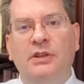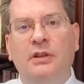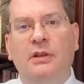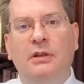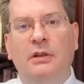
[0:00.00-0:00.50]

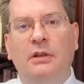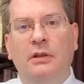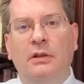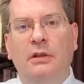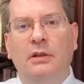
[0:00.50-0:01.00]

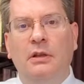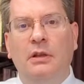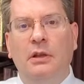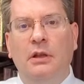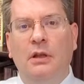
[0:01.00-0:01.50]

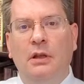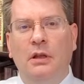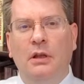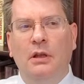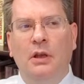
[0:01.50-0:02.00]
Nothing is said.